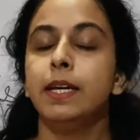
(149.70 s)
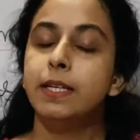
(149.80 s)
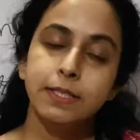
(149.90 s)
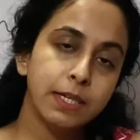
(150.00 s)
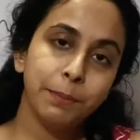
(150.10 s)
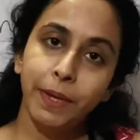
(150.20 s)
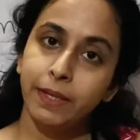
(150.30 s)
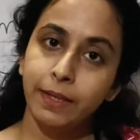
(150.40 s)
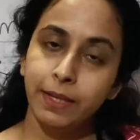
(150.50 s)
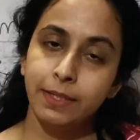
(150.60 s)
Is it
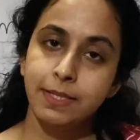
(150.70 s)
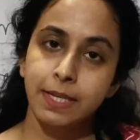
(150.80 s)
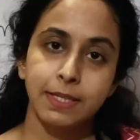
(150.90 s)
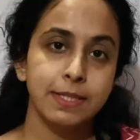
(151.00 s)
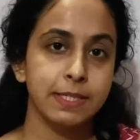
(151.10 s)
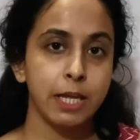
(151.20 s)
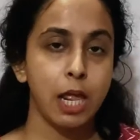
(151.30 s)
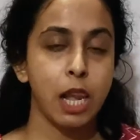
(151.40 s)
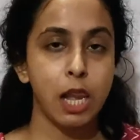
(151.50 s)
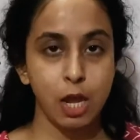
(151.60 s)
making any sense?
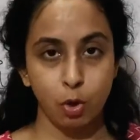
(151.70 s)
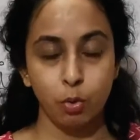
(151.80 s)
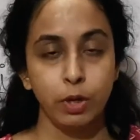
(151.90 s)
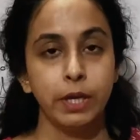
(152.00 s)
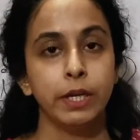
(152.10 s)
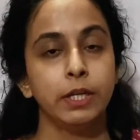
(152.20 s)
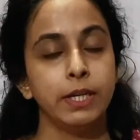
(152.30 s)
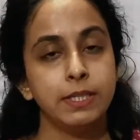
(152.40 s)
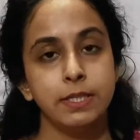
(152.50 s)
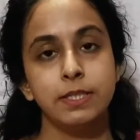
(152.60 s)
No,
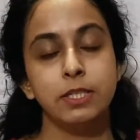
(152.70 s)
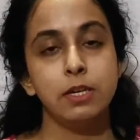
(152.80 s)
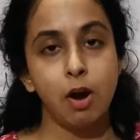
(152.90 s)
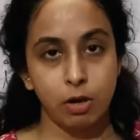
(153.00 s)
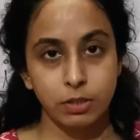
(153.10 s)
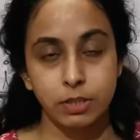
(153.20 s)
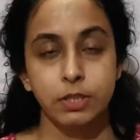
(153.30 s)
it is not.